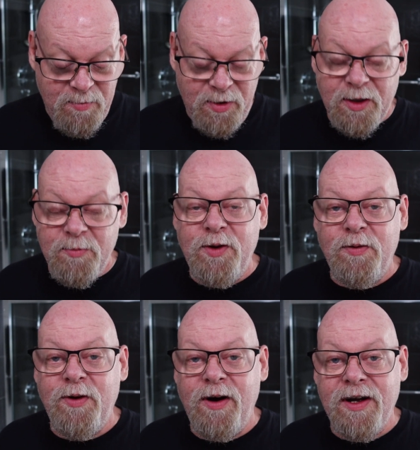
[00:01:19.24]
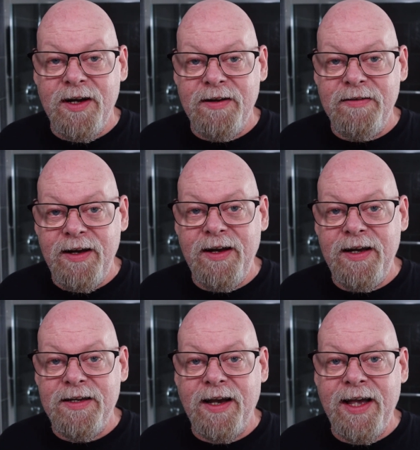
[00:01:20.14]
But the Muhle Rocca
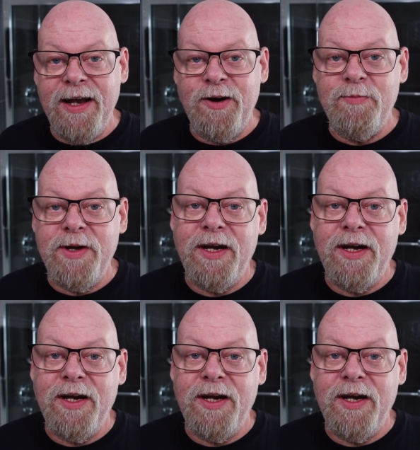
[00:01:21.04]
is a cannot be